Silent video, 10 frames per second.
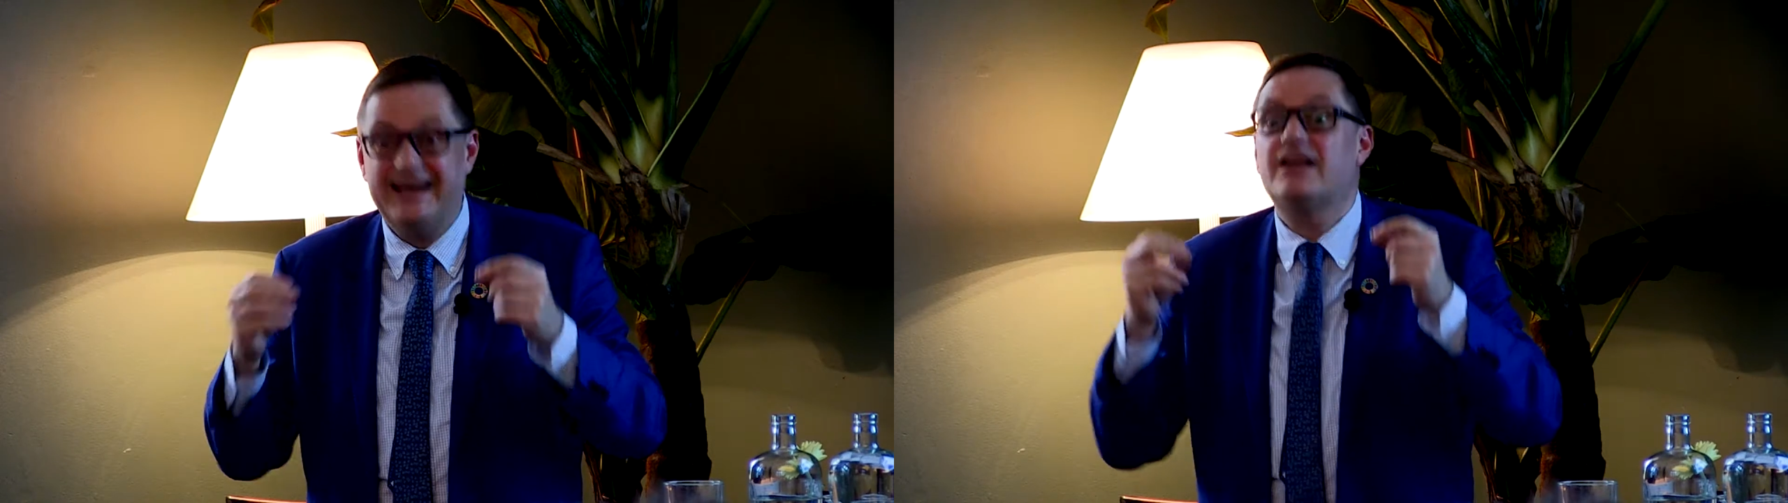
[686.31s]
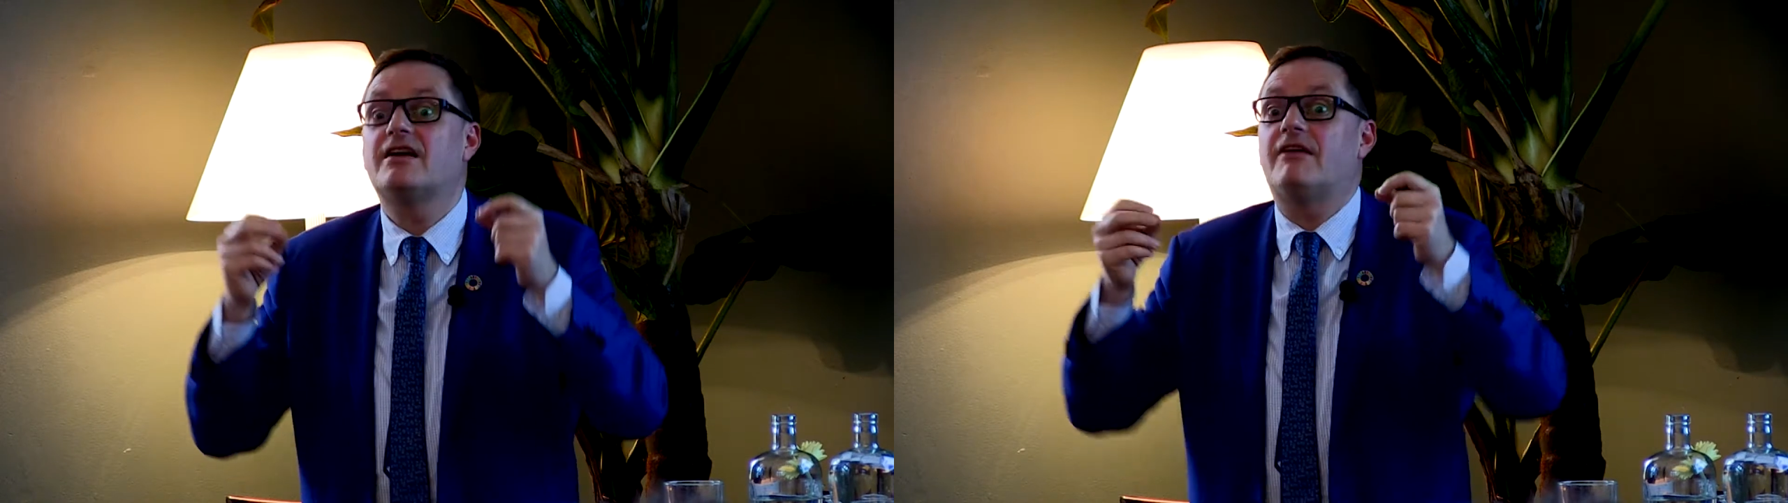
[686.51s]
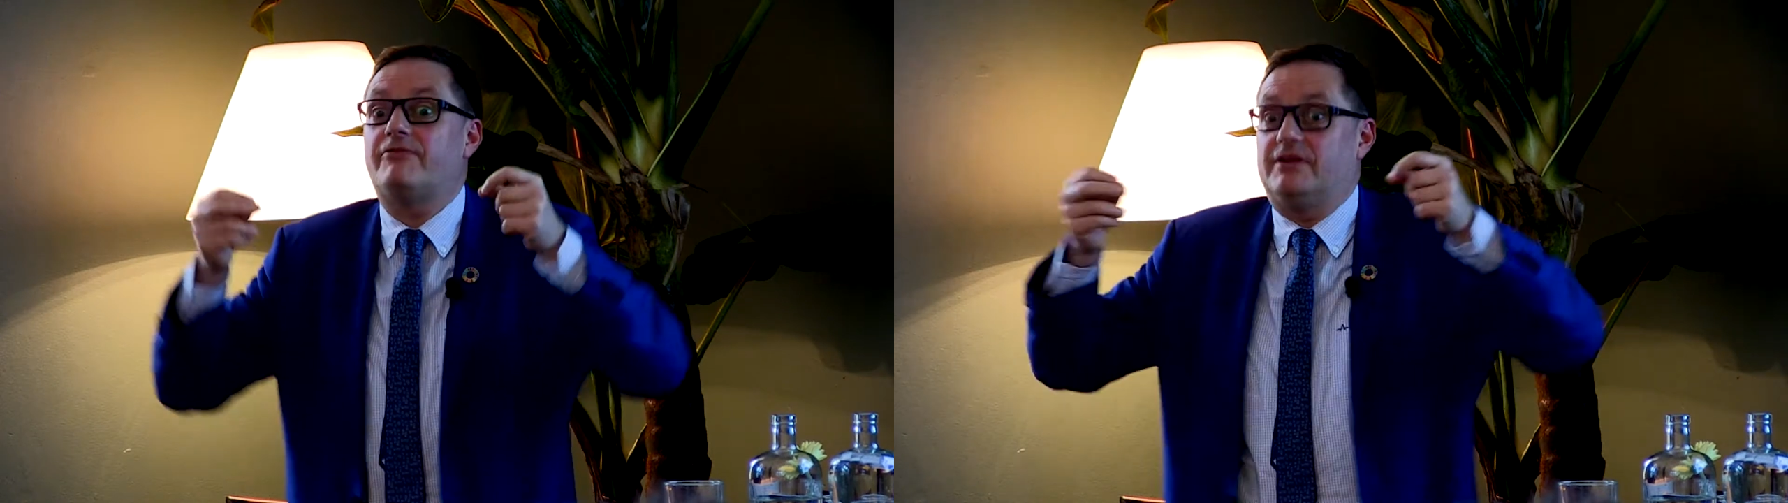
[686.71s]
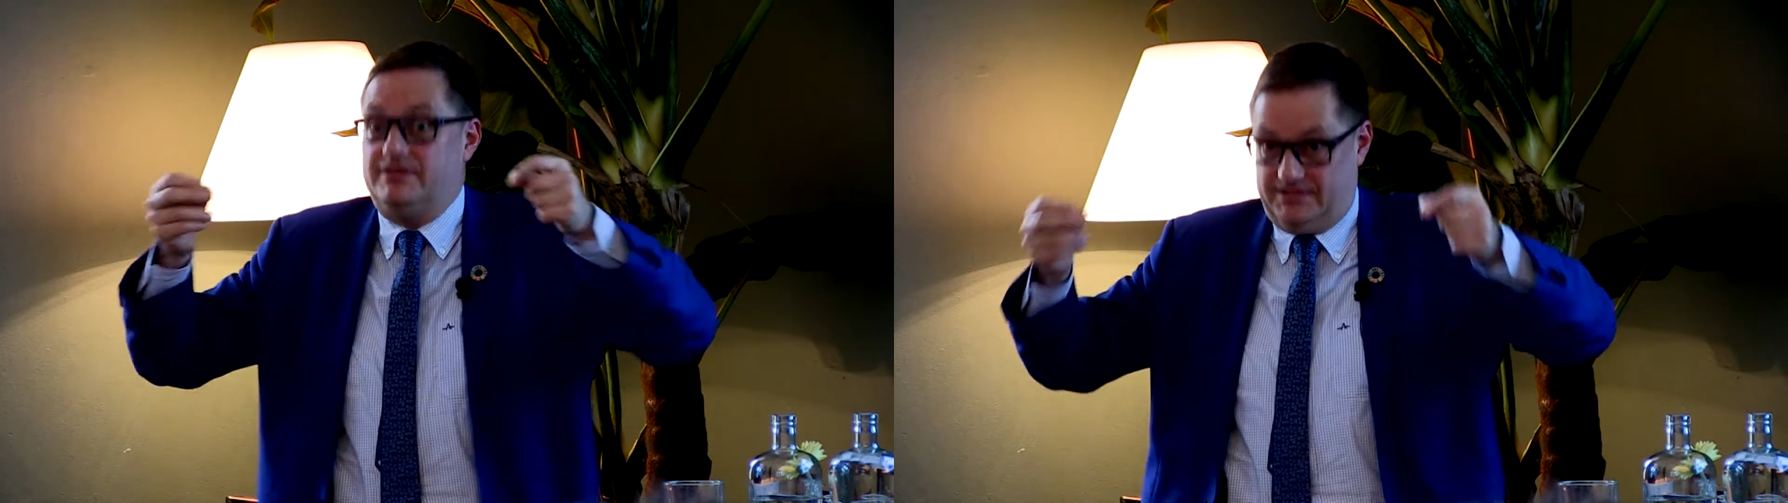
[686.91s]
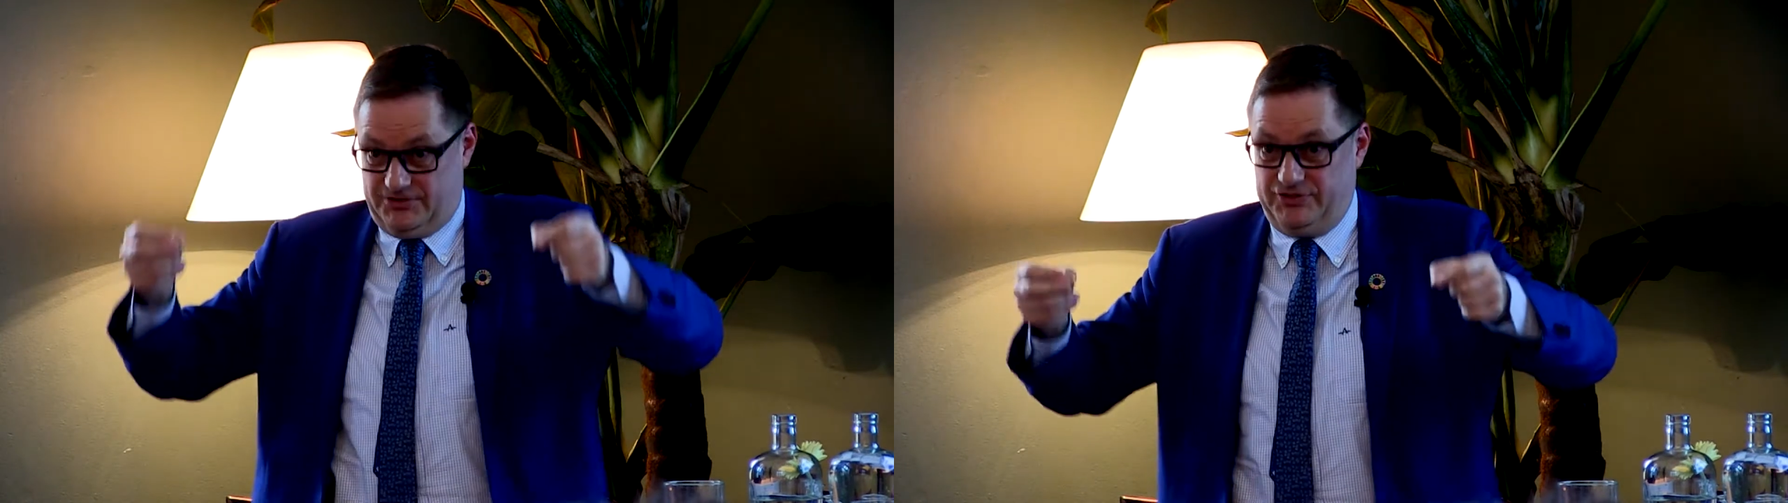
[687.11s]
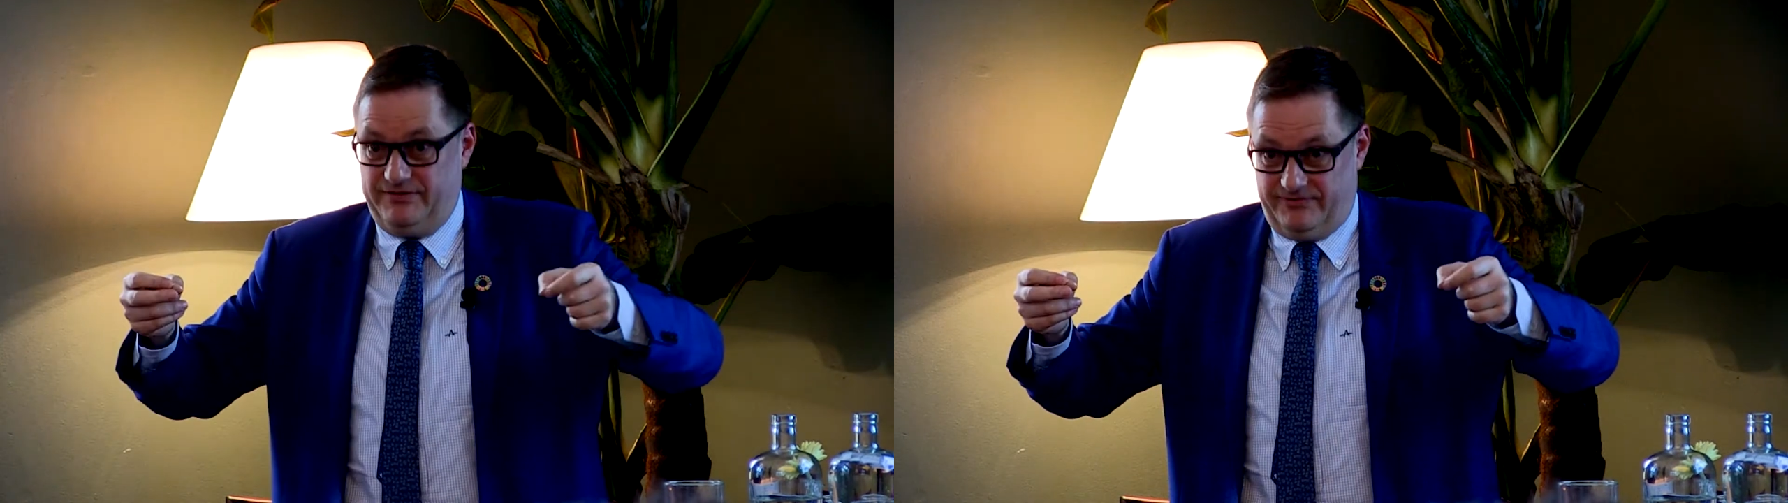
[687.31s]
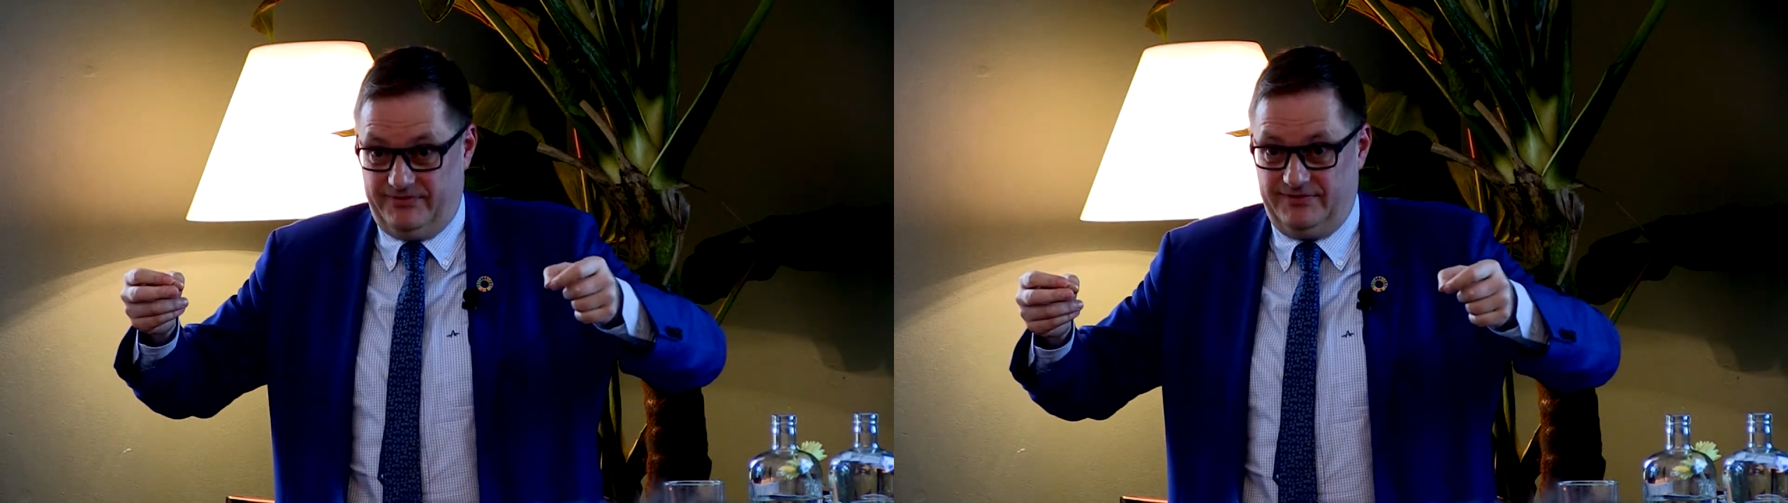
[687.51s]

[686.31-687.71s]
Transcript: governance shift.